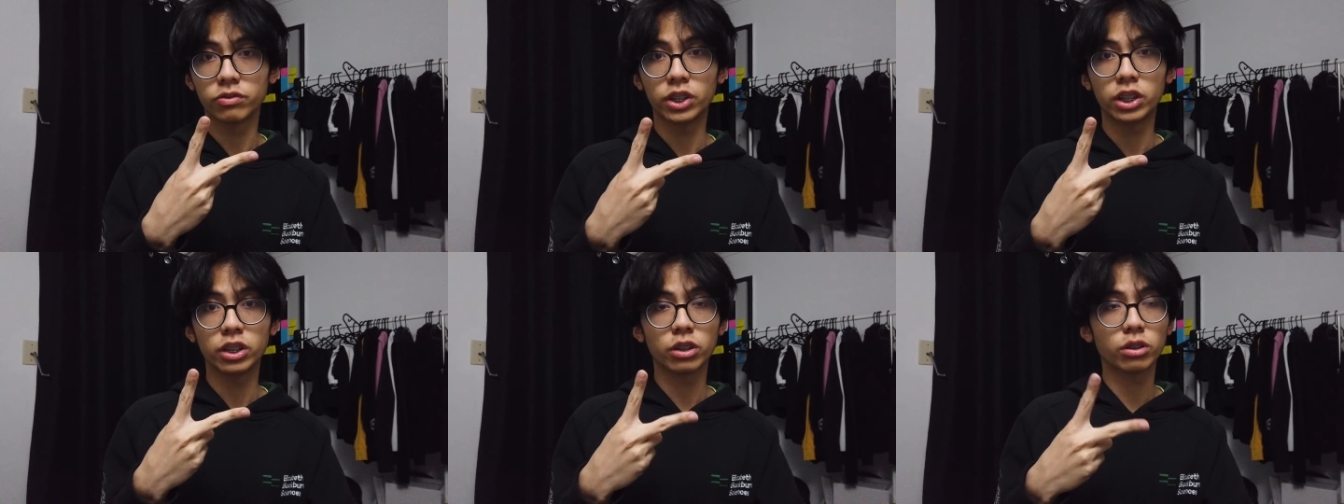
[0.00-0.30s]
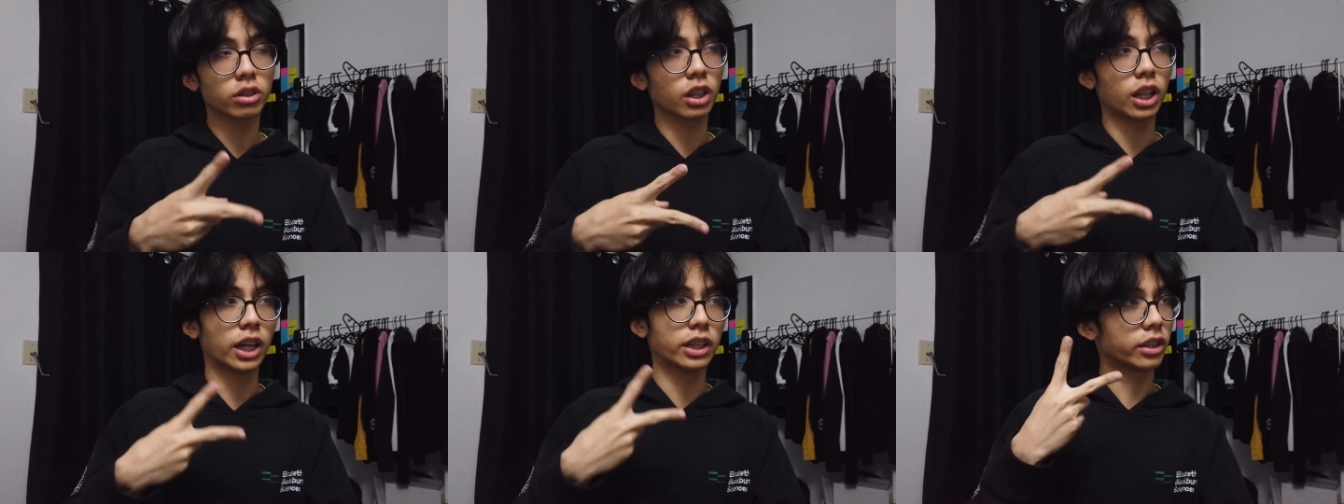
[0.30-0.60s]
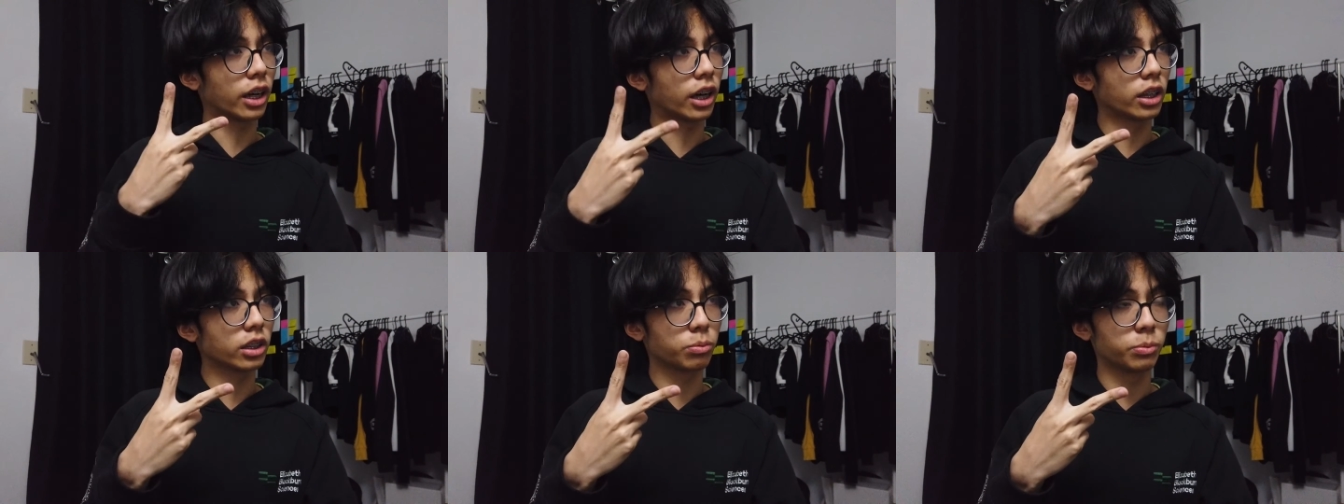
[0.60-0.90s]
video
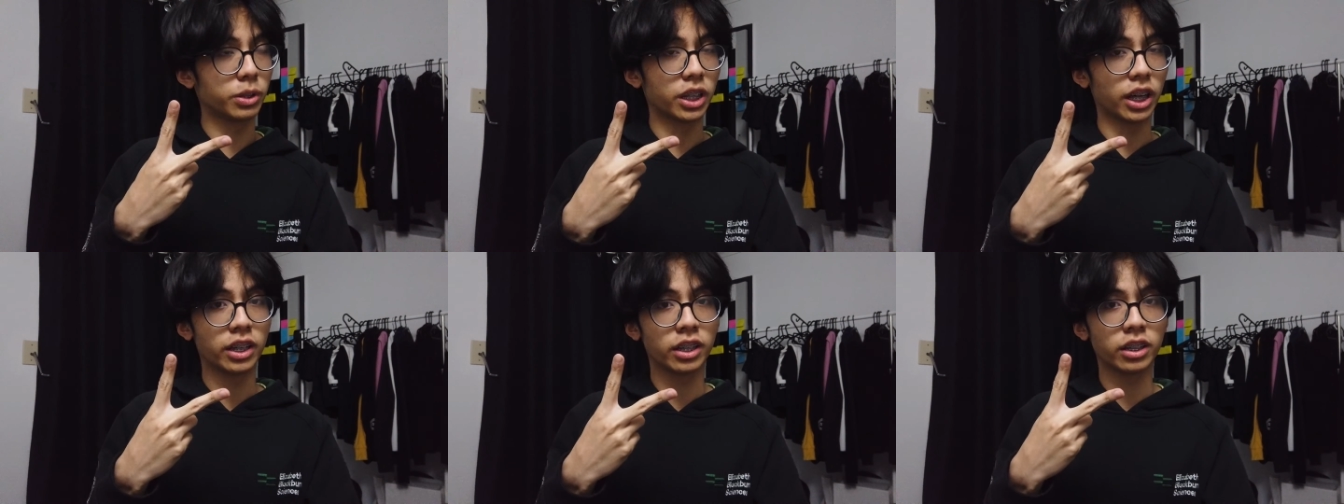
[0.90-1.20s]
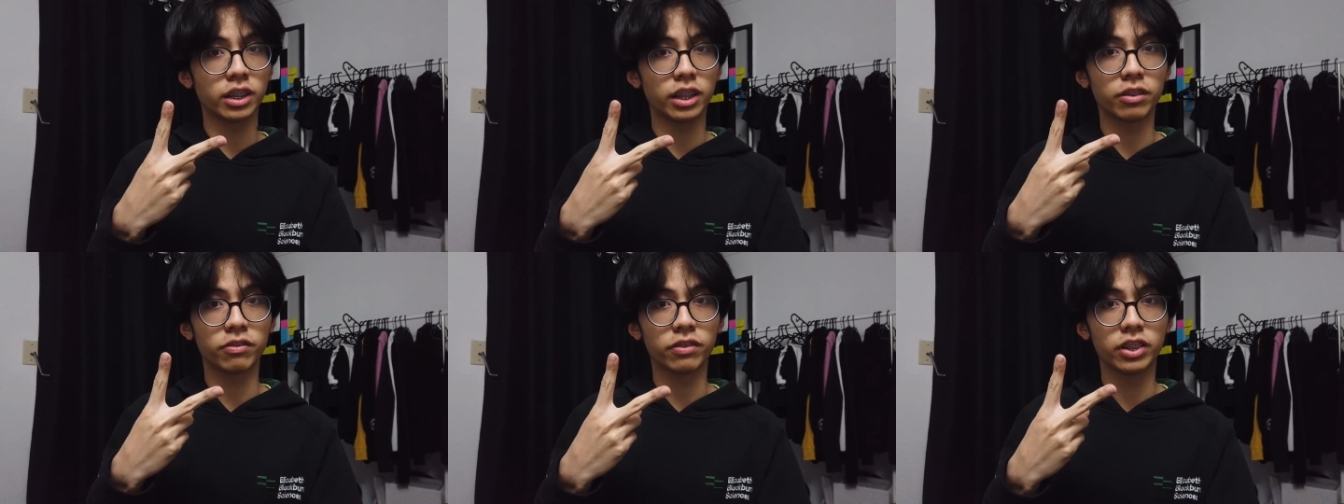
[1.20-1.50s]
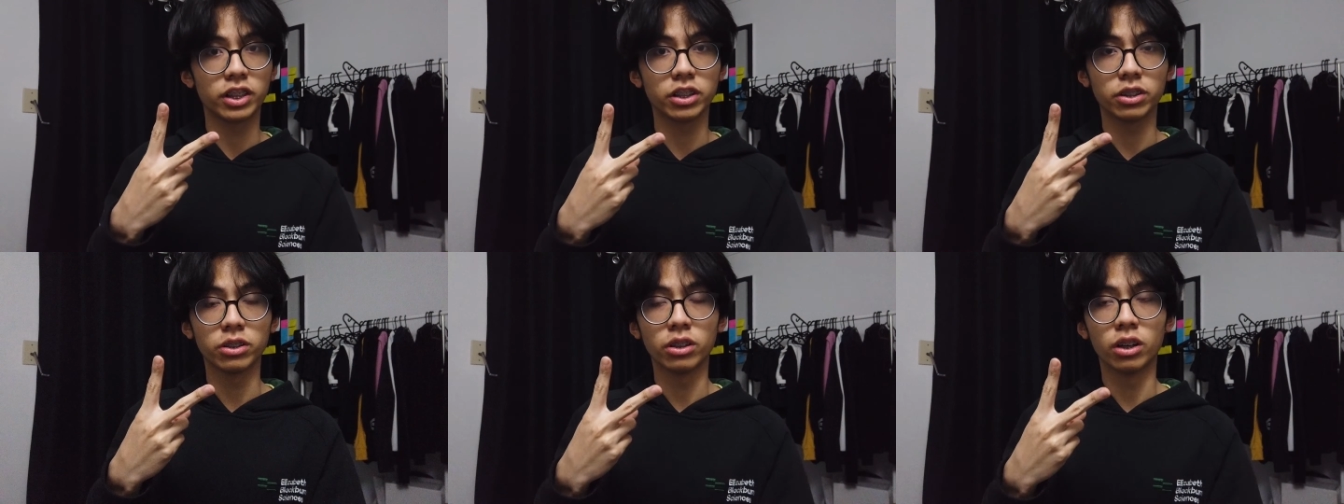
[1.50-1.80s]
slash ask me anything
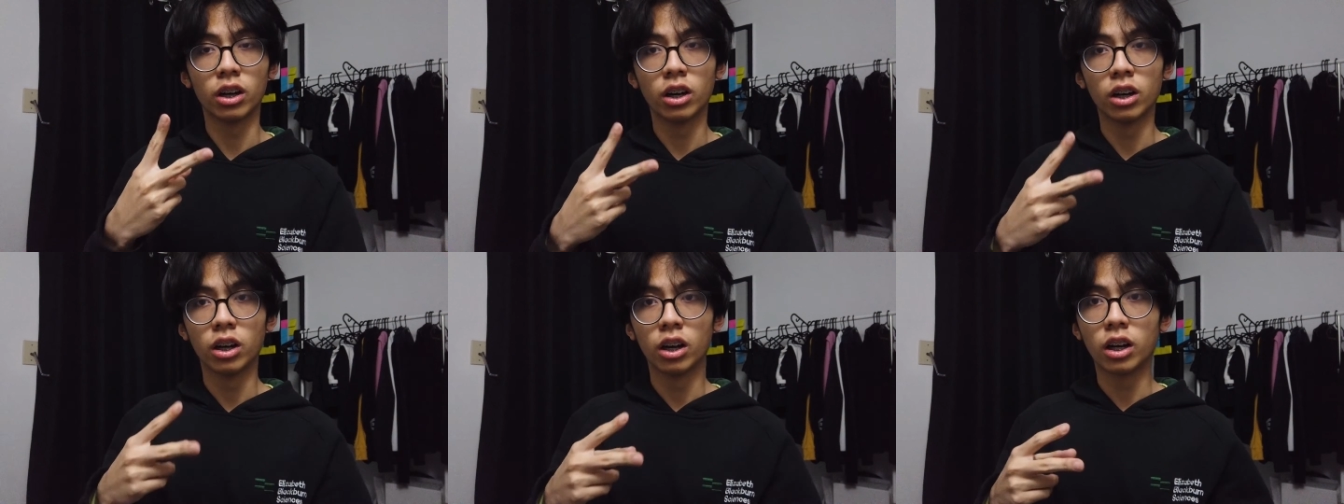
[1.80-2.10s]
video,